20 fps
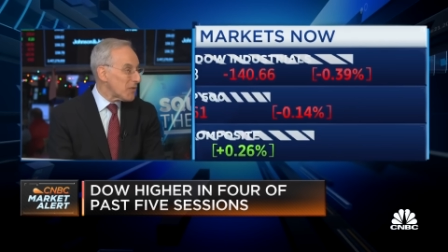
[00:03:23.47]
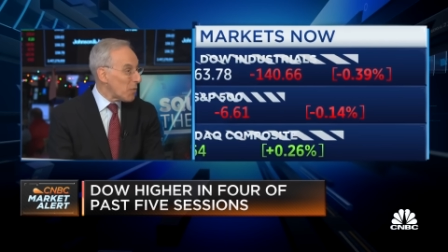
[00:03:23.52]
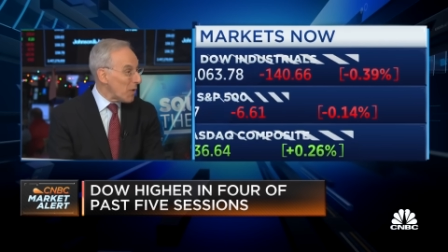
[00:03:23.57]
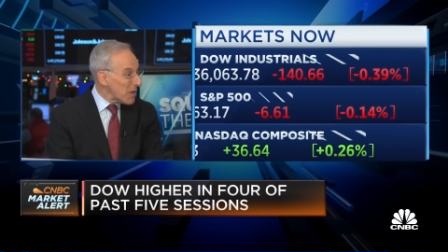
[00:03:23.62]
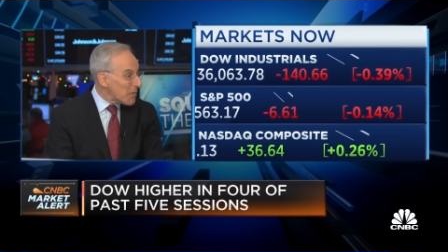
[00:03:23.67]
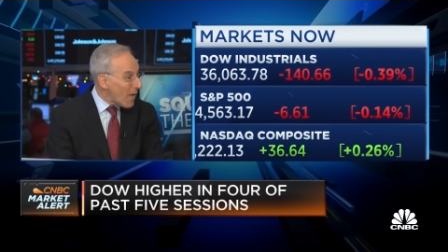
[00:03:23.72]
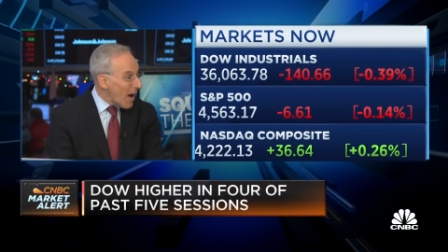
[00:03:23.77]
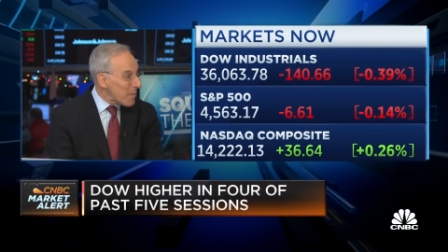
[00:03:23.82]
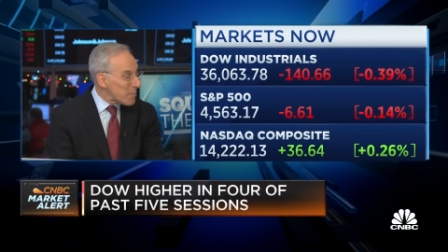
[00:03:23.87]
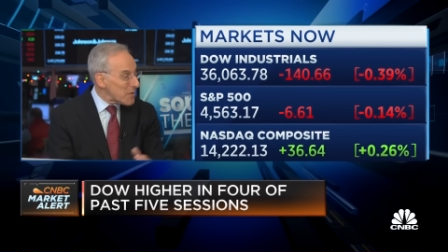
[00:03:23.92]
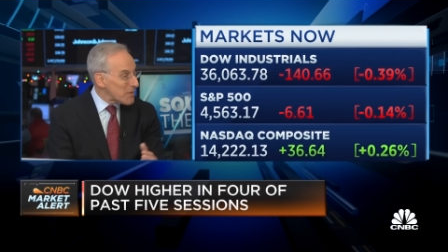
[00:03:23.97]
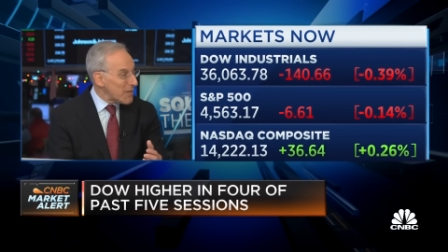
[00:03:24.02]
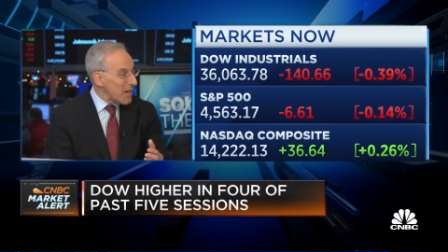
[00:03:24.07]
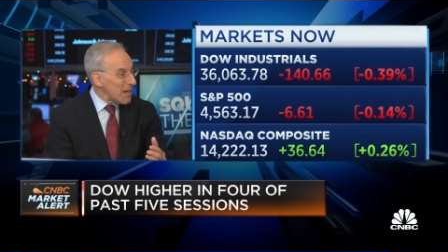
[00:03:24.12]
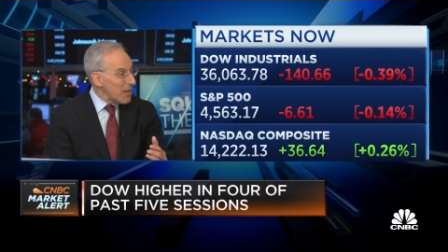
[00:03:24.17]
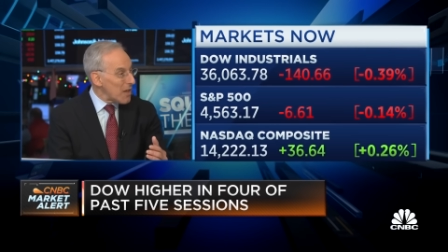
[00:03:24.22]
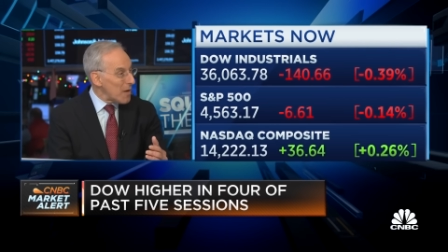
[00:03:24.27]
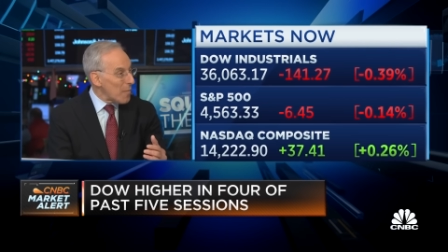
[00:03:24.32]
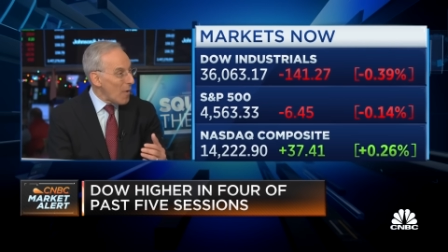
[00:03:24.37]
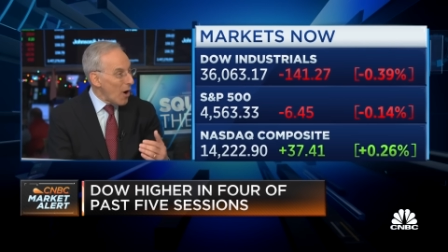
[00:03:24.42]

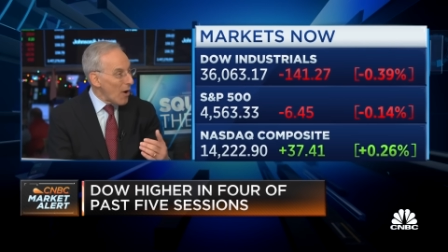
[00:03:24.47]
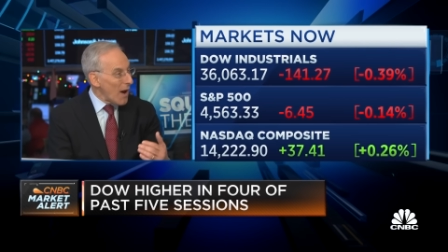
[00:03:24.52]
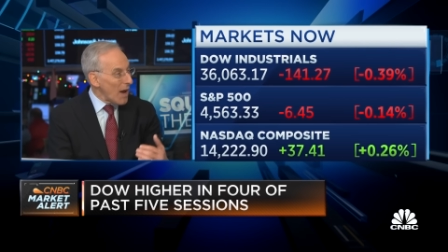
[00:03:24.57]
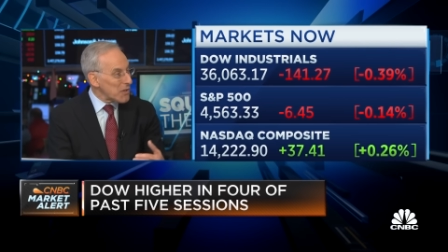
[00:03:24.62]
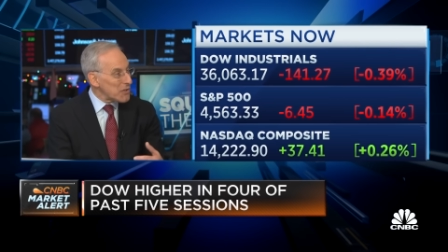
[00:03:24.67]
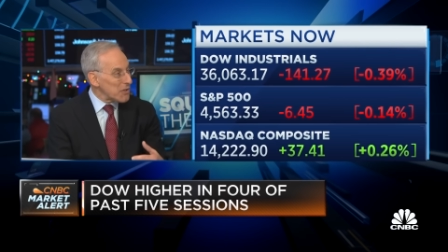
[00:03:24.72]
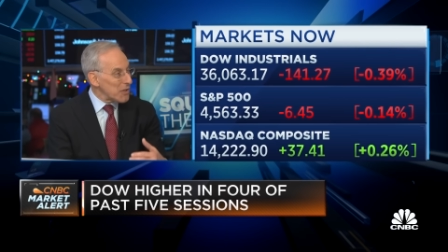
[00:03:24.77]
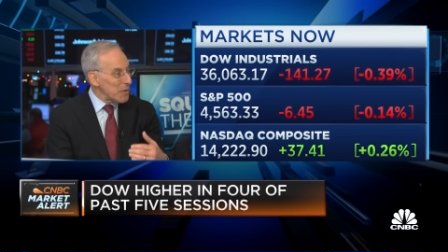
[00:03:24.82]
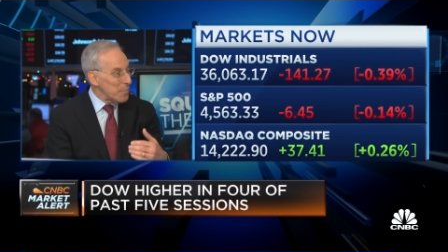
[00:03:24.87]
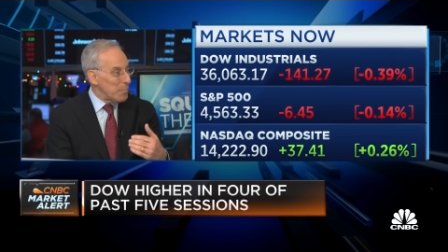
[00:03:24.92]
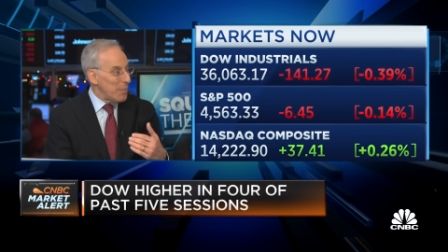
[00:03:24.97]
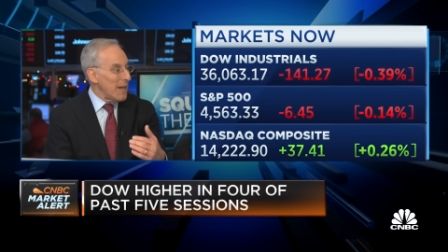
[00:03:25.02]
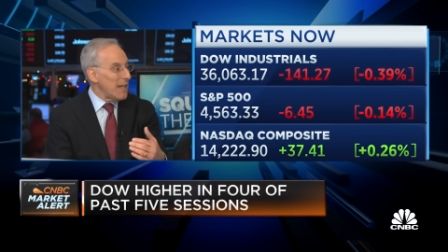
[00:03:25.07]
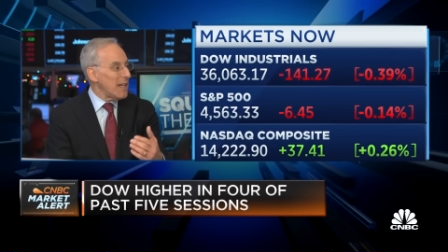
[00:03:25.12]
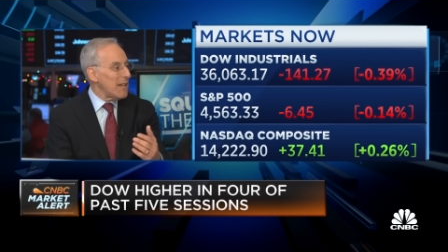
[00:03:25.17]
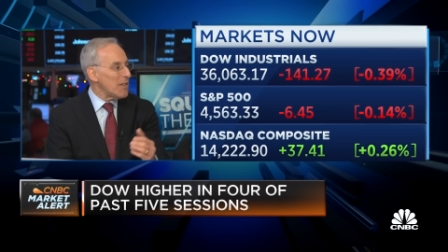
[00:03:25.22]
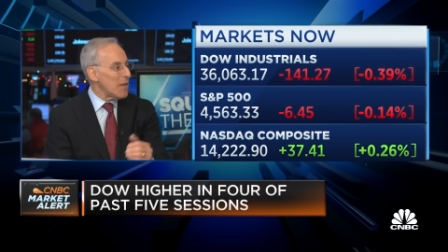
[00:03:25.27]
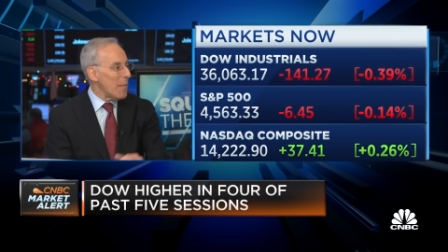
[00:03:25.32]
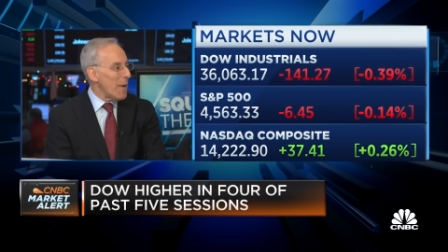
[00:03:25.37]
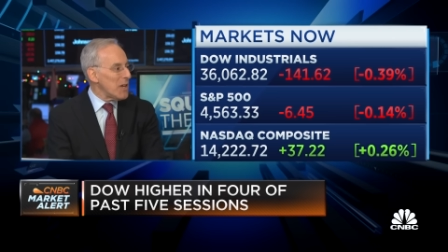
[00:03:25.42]
25% of them are actually
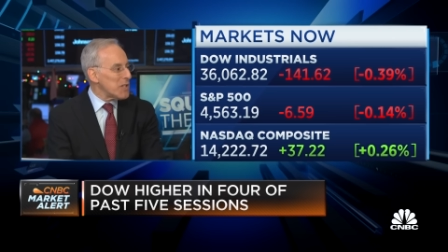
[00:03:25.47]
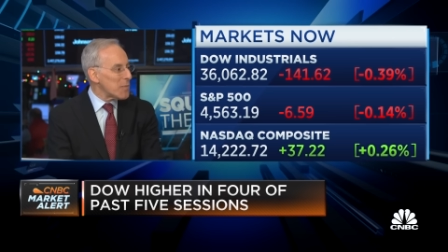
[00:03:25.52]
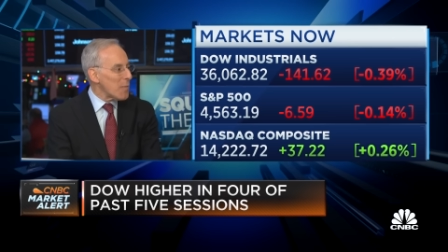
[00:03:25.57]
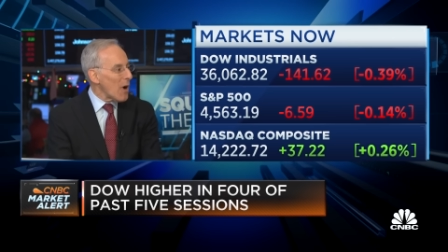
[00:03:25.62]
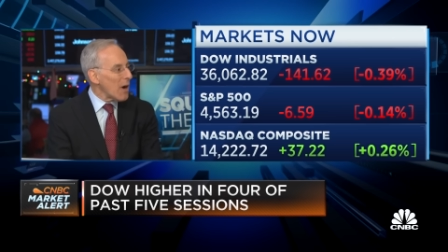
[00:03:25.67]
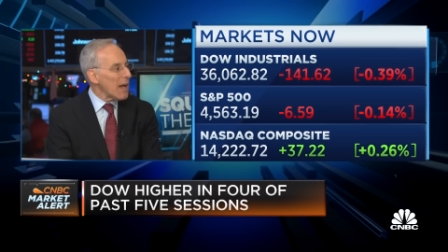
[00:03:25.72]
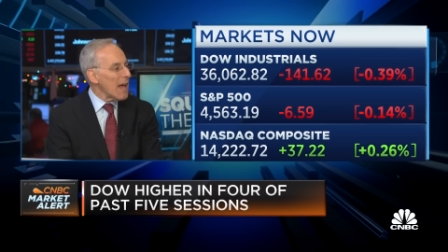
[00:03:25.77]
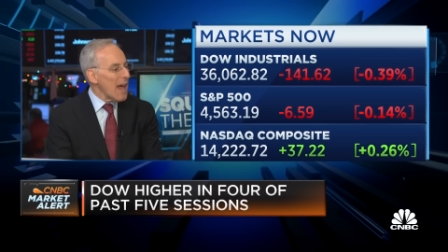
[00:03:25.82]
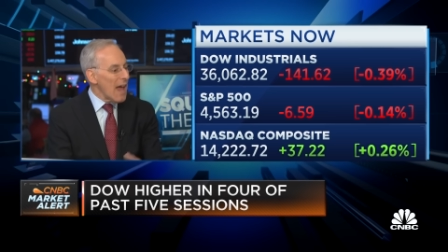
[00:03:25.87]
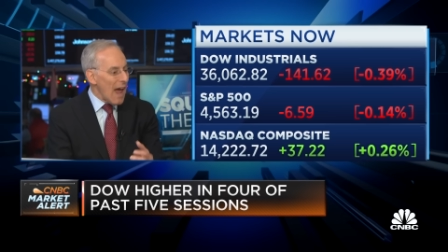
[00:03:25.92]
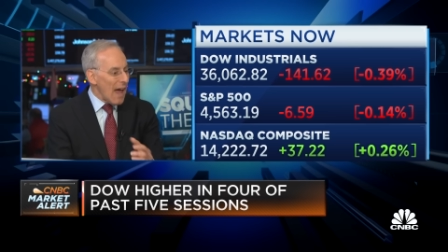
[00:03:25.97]
beating the benchmark,